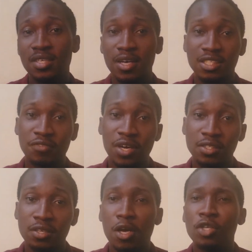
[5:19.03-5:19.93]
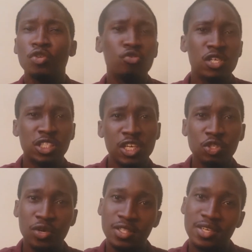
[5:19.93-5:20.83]
transfers, so you can change
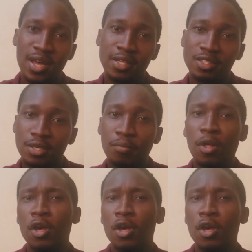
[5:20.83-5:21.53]
your entire team.